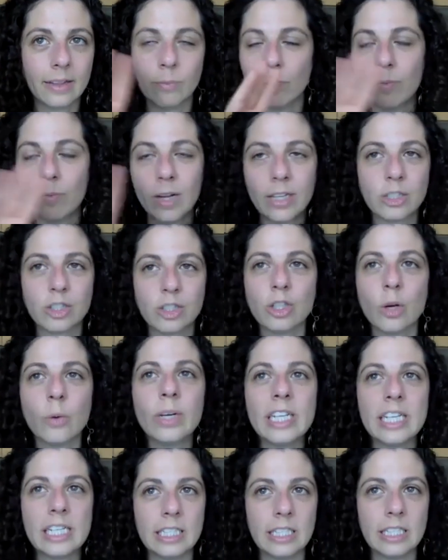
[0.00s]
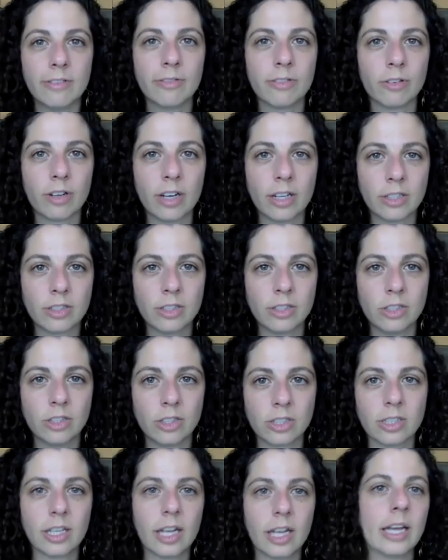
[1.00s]
it's so easy for us to
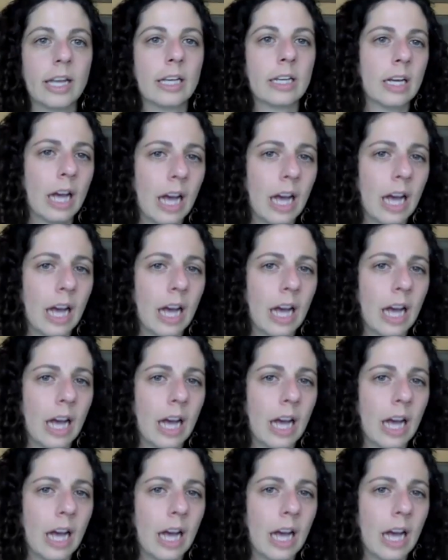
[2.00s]
just like,